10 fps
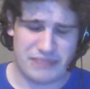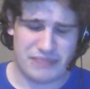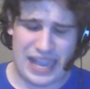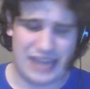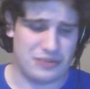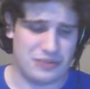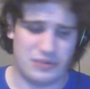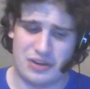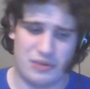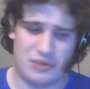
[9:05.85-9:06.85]
I don't
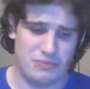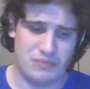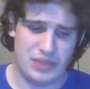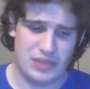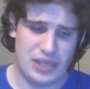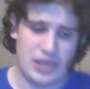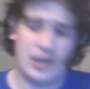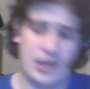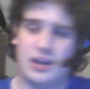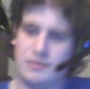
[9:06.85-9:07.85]
know.
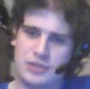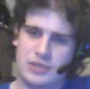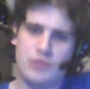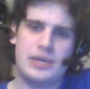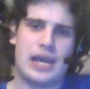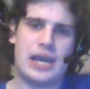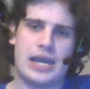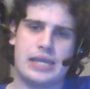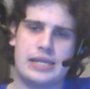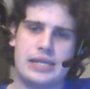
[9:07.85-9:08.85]

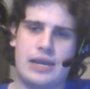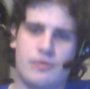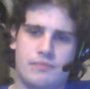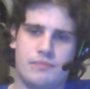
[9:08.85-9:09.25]
UBI. Now,